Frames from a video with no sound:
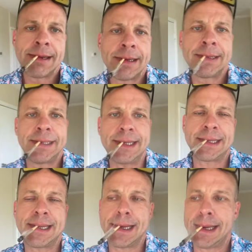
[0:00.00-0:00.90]
just
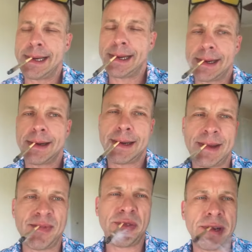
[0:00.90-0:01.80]
sit here and
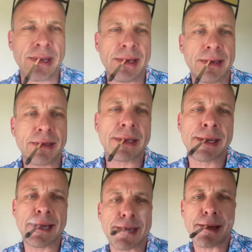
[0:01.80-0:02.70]
freaking
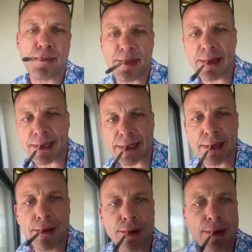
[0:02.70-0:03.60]
kick open these
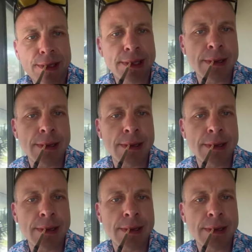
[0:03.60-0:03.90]
doors.